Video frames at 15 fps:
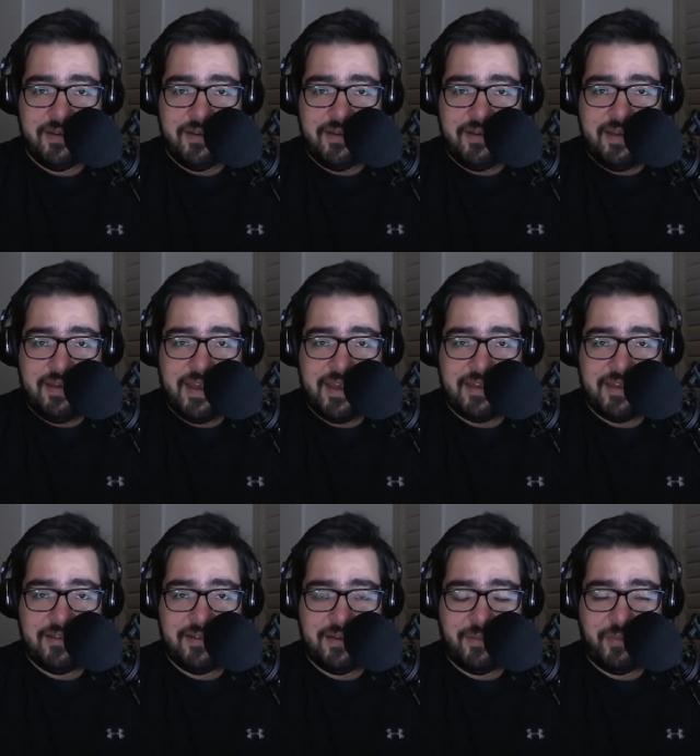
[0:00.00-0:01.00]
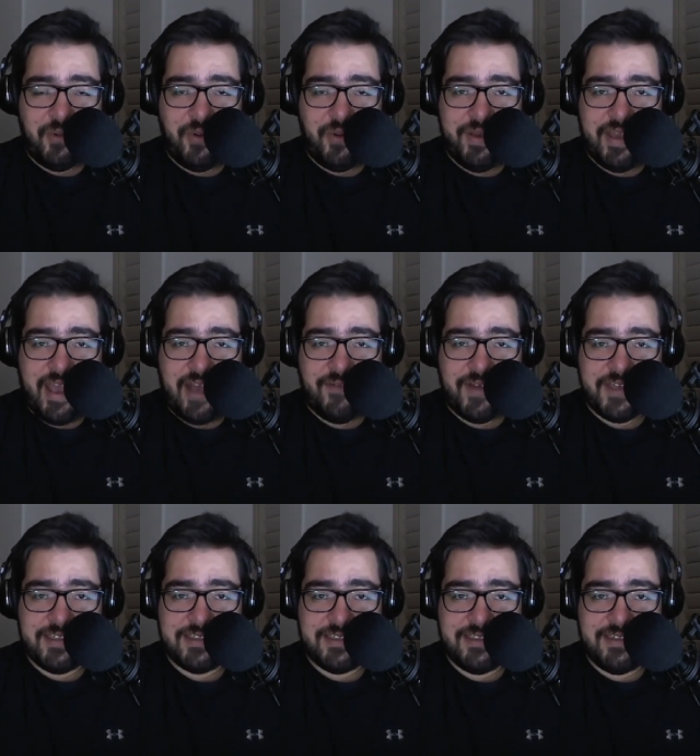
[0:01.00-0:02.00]
And uh, boy, have I
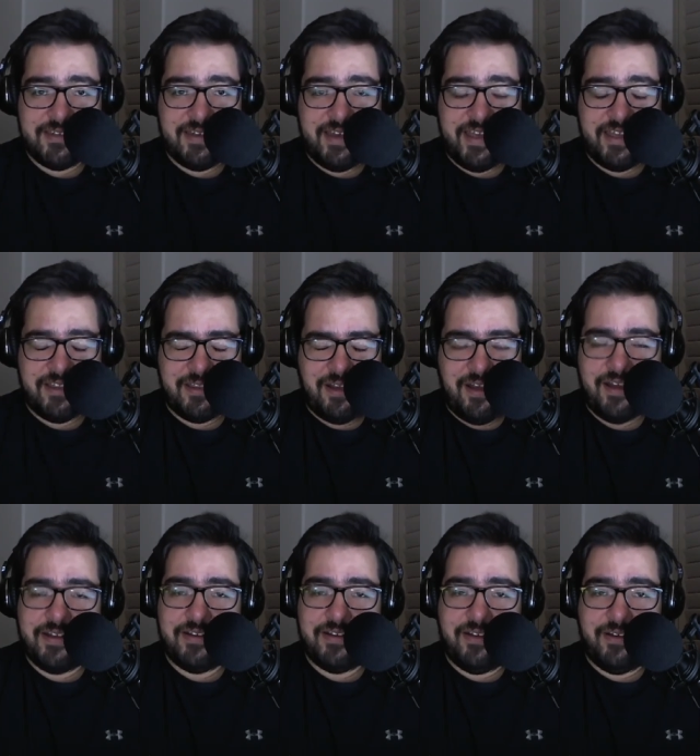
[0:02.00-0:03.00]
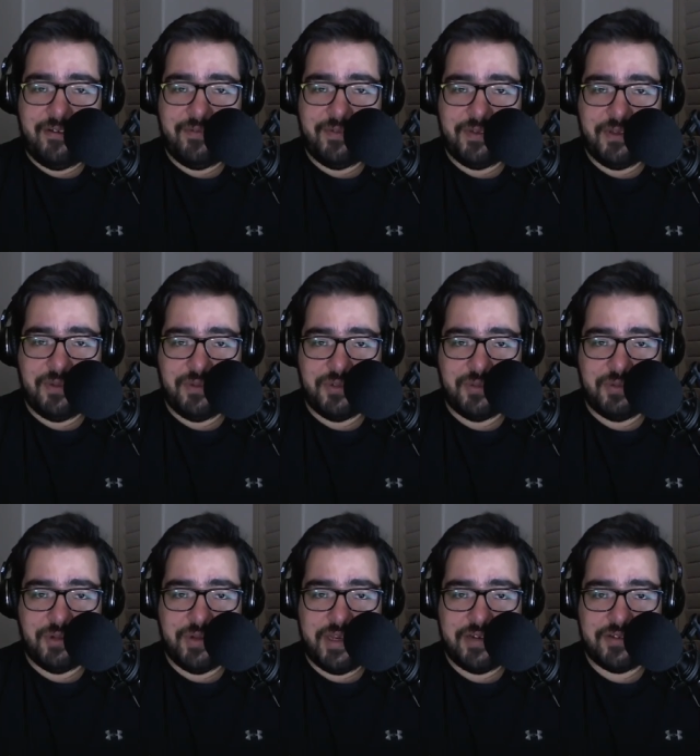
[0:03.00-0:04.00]
seen a lot of YouTube
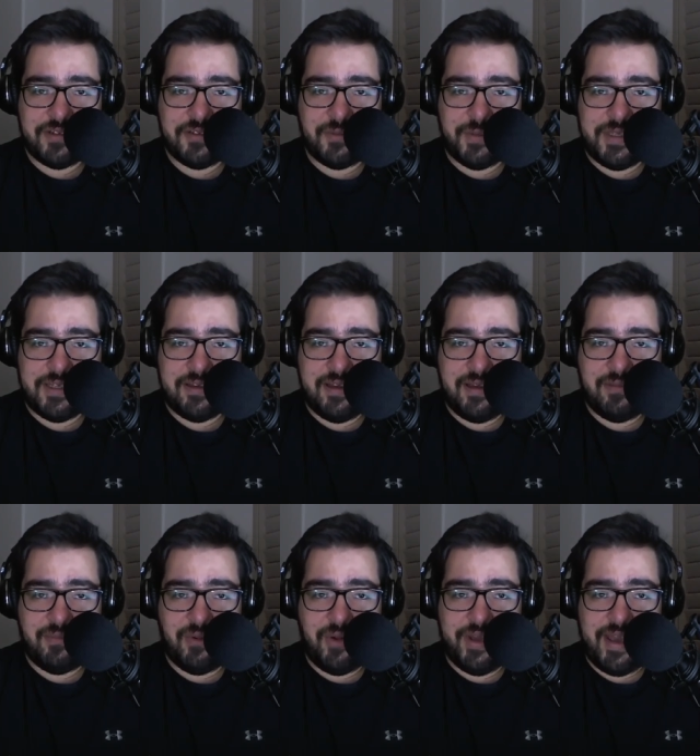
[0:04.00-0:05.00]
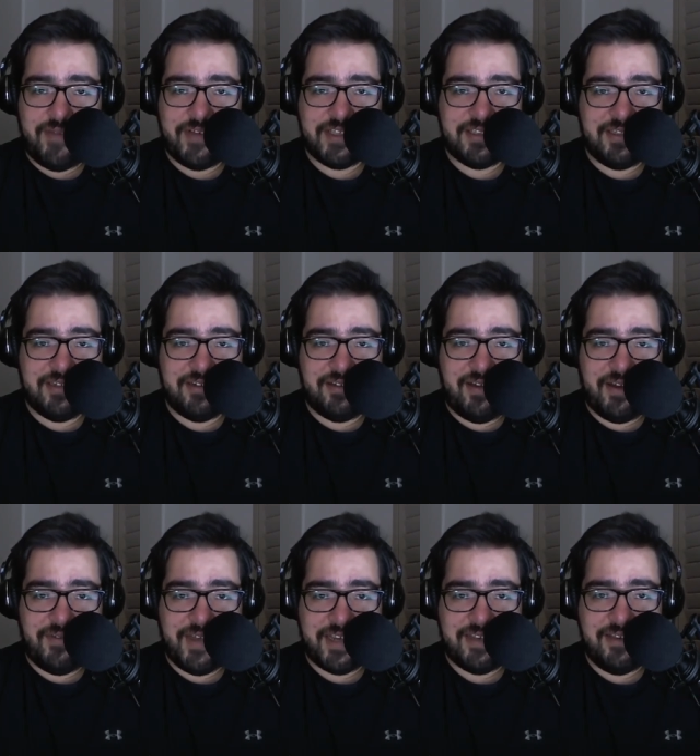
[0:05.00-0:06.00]
creators this week, and boy, have I seen a lot of
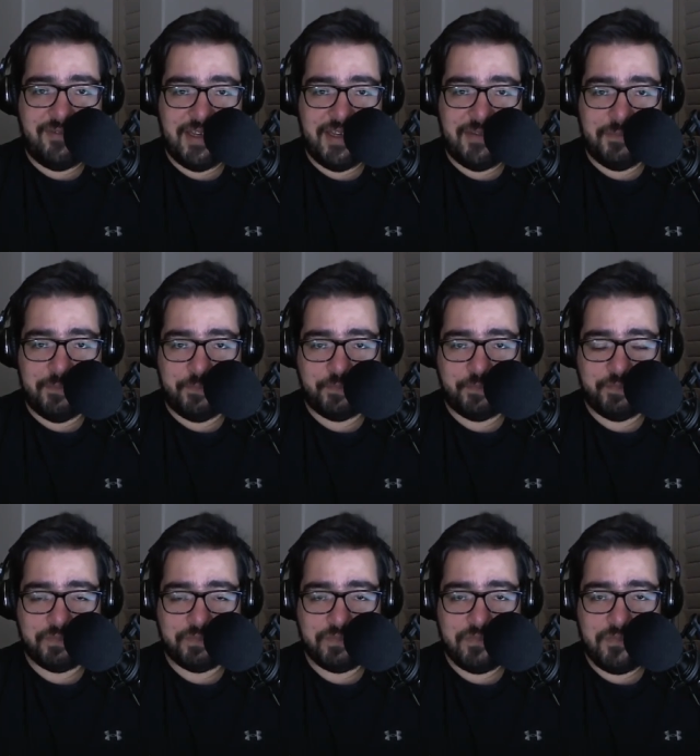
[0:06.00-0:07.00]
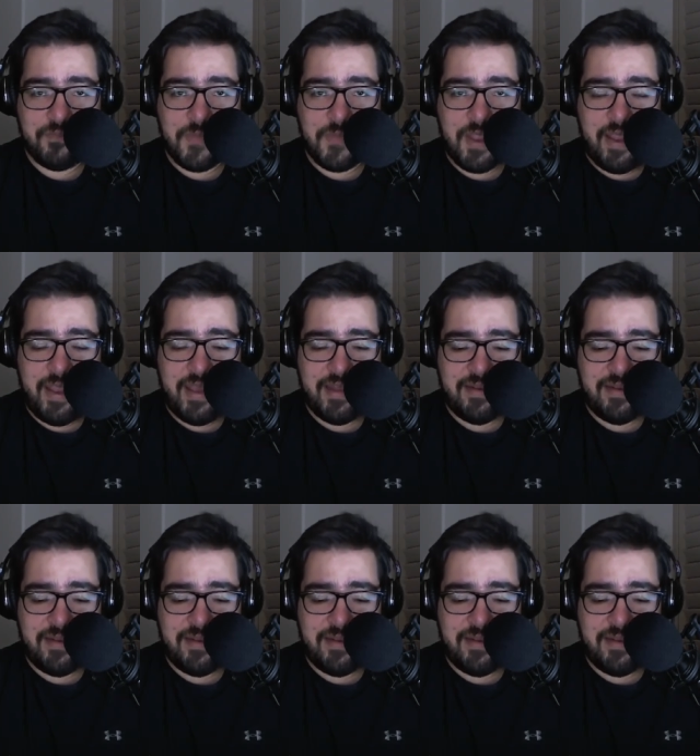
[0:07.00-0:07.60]
activity. And